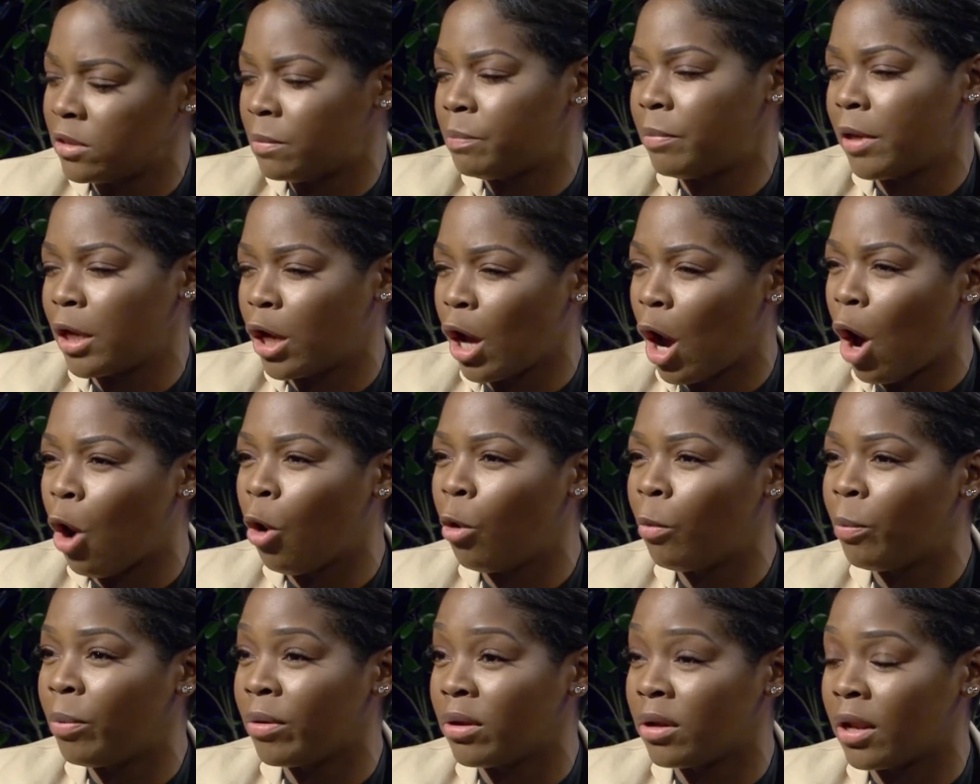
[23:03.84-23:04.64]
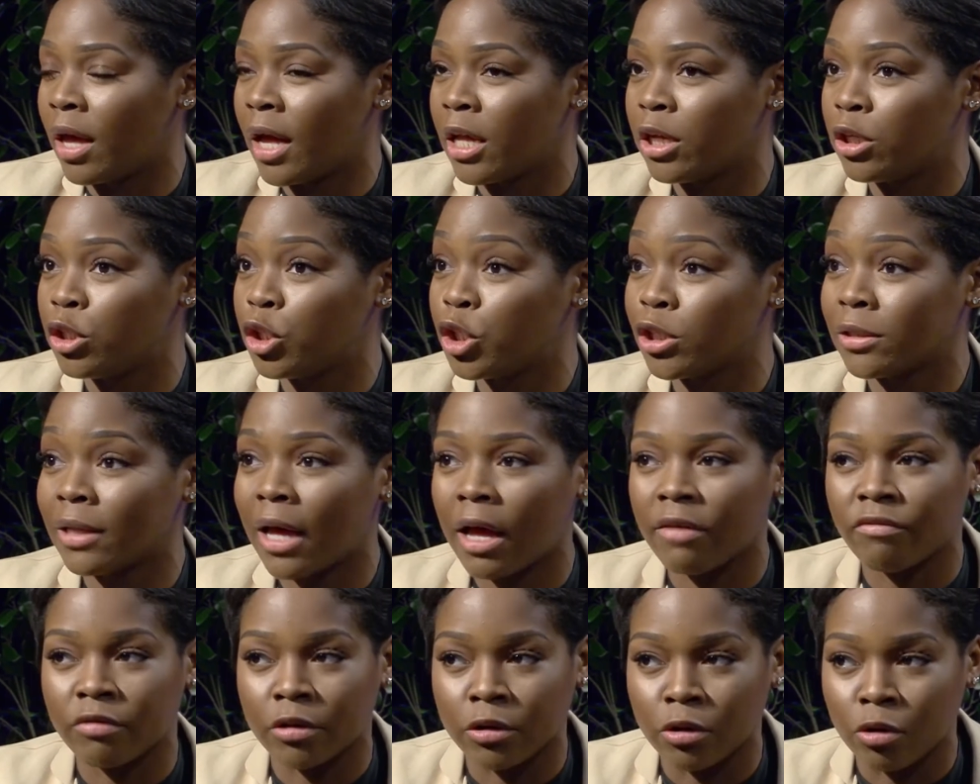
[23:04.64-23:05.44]
being open and just
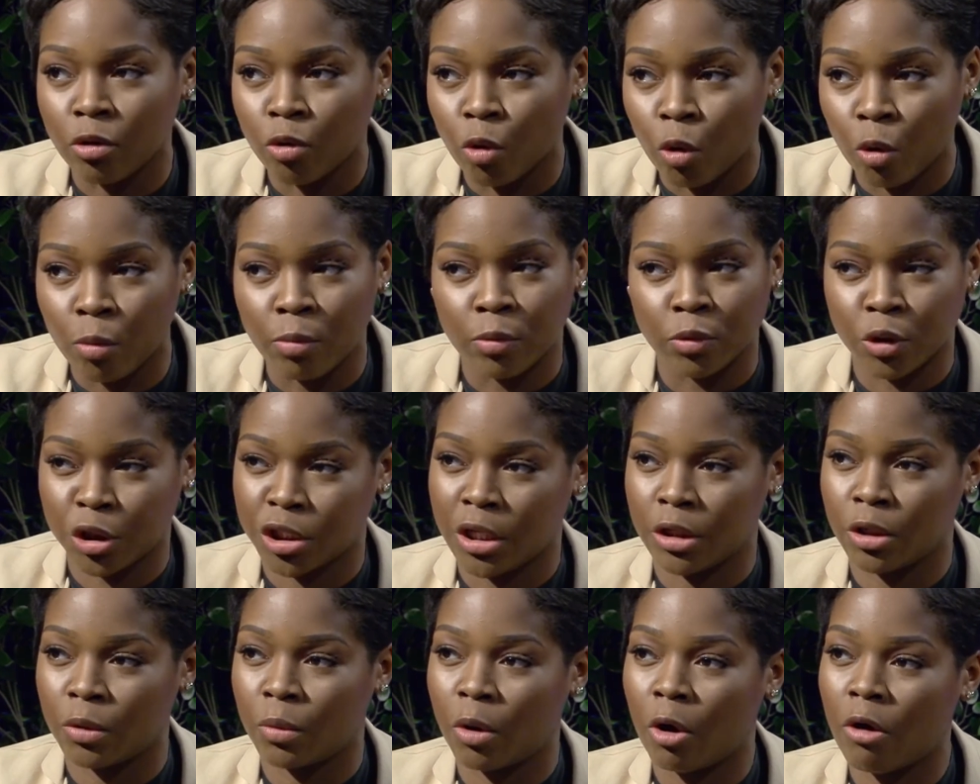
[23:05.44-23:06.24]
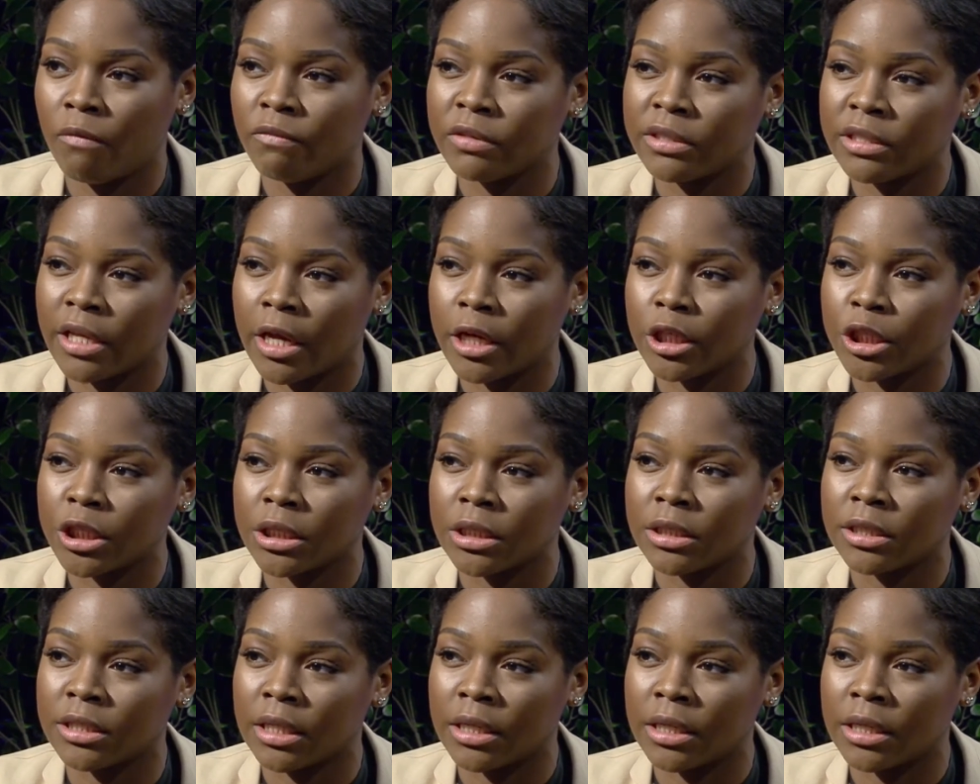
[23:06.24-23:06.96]
having normal, genuine conversations.